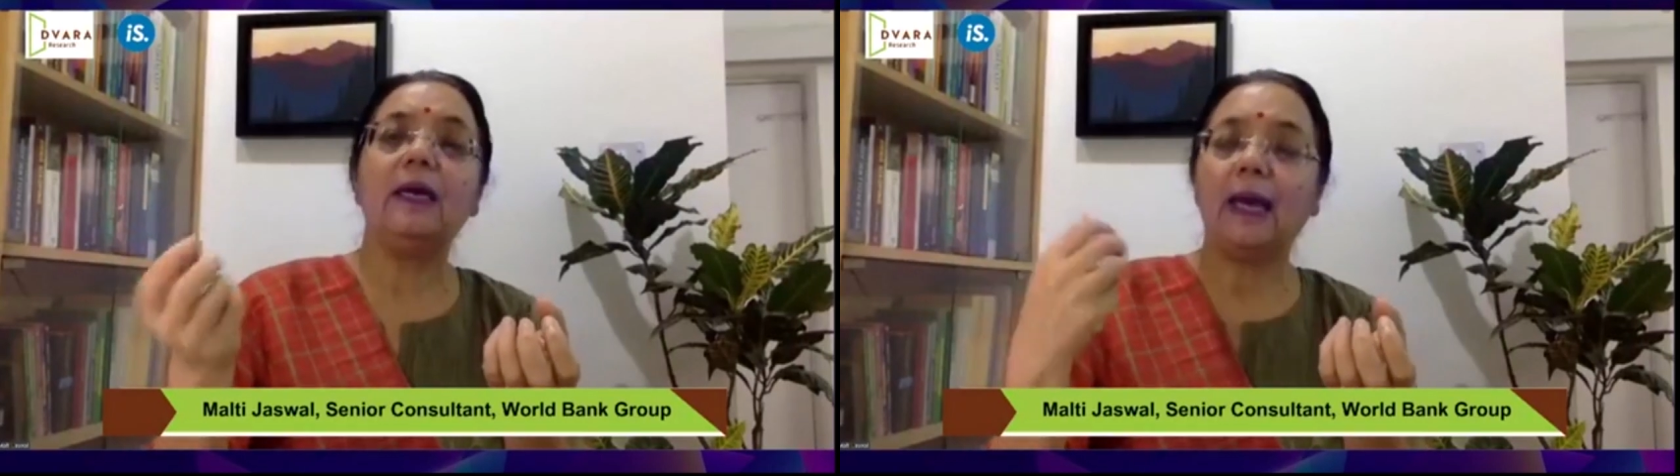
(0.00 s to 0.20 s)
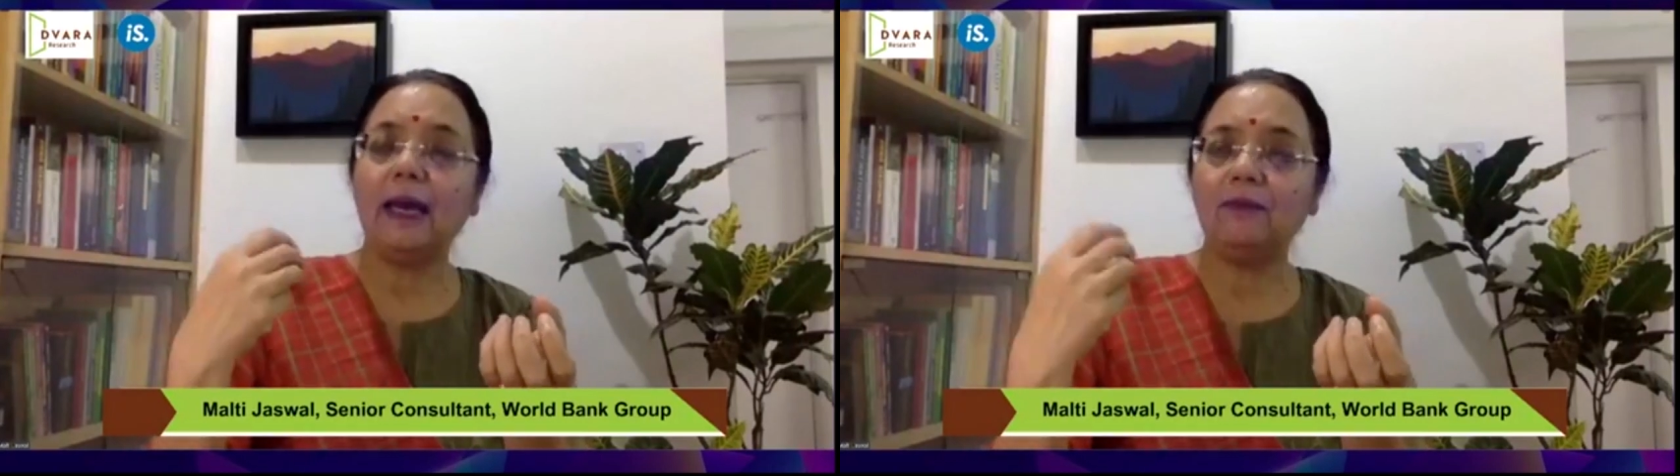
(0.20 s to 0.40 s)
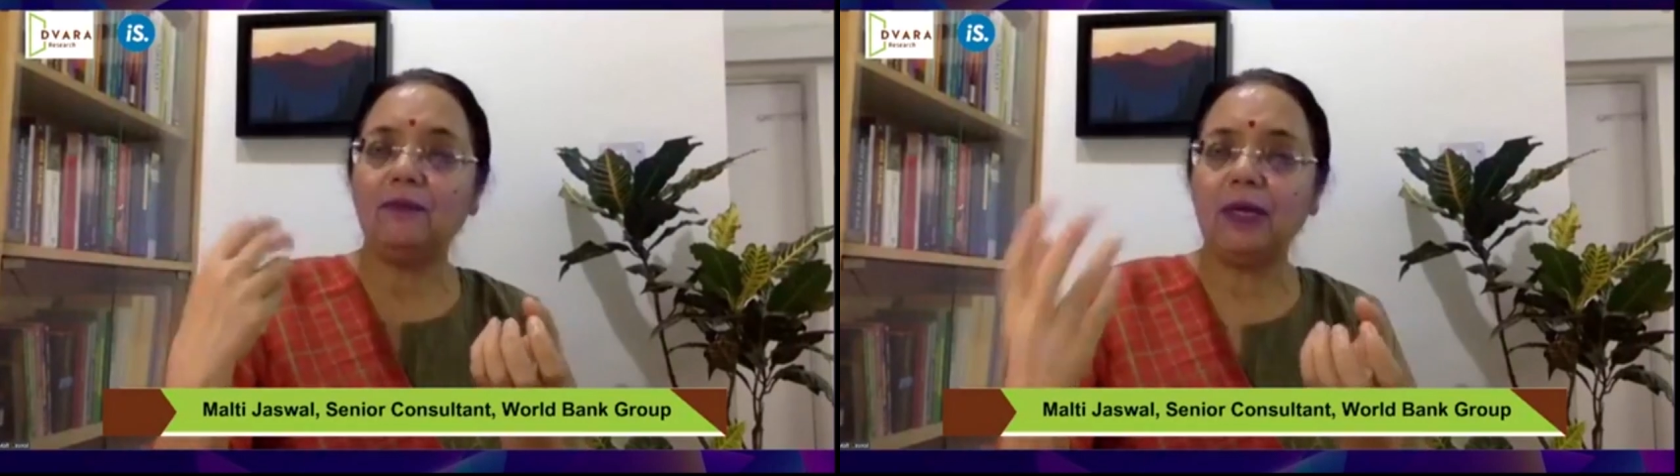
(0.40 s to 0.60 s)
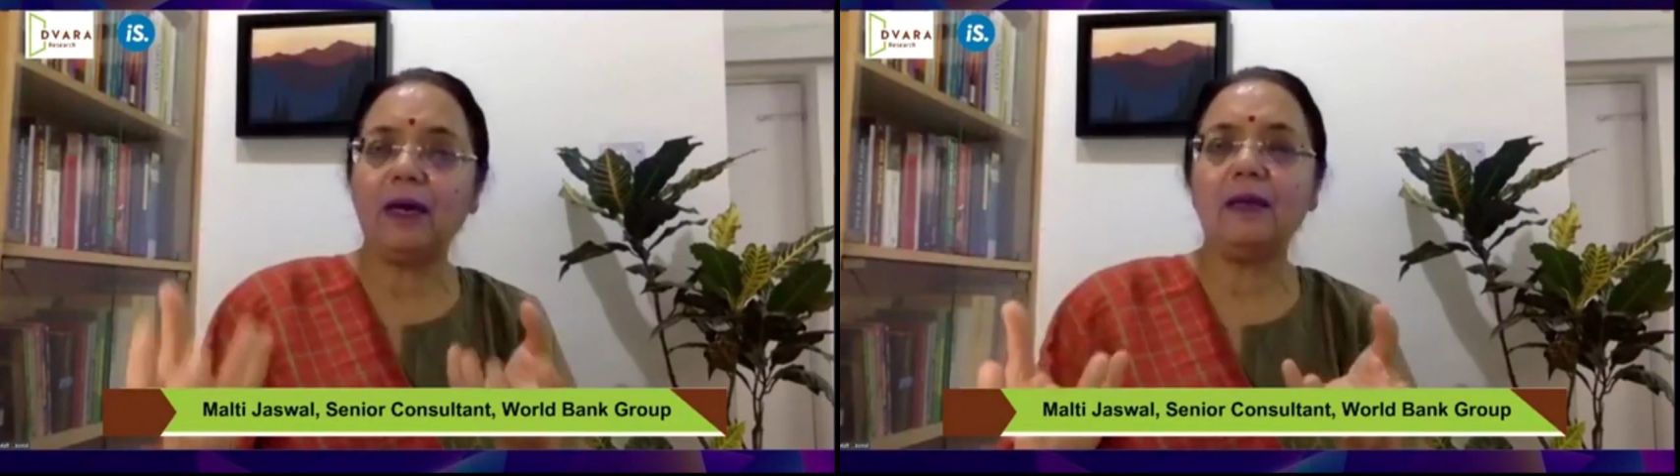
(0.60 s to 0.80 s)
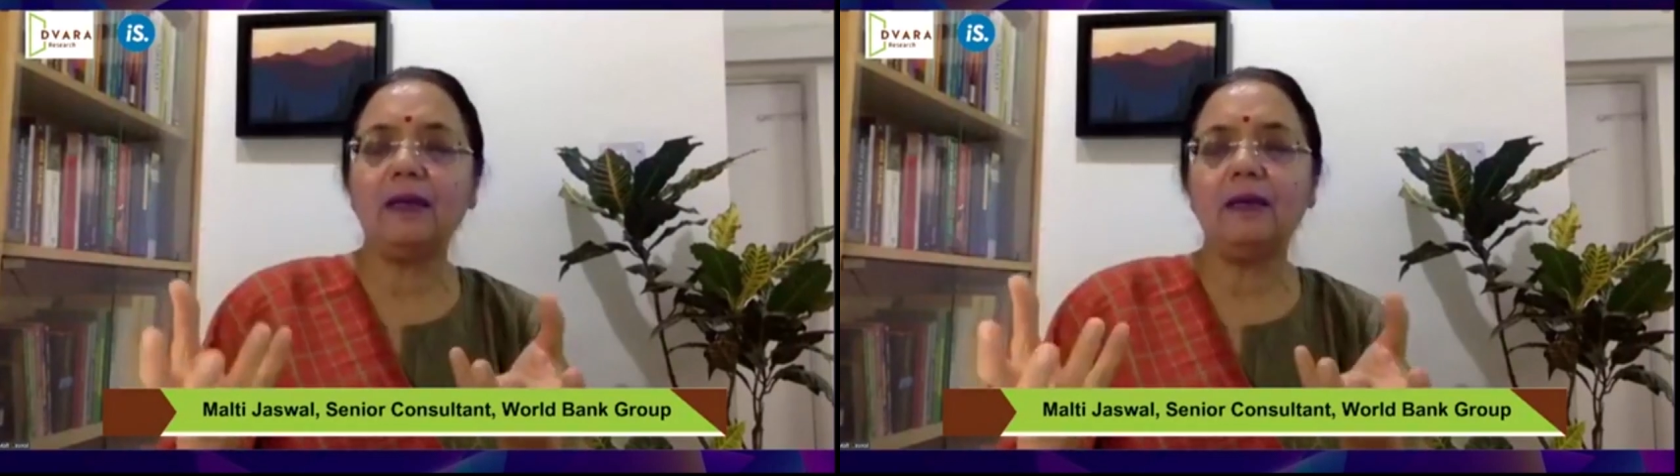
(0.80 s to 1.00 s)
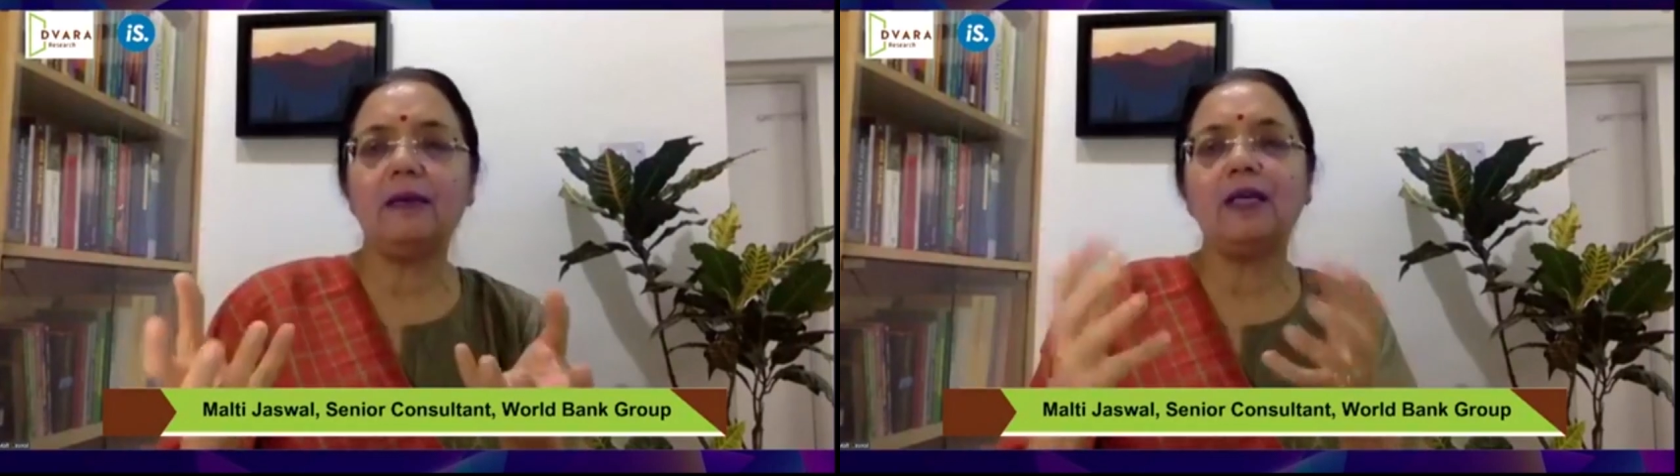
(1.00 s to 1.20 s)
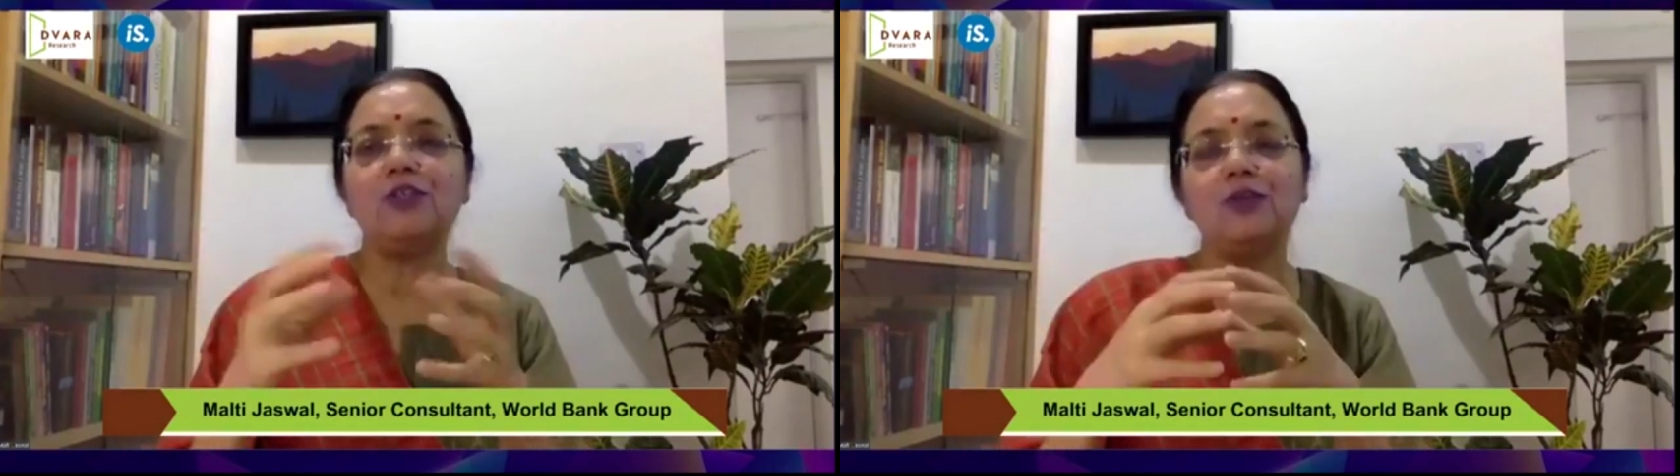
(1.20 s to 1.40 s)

And we are in touch,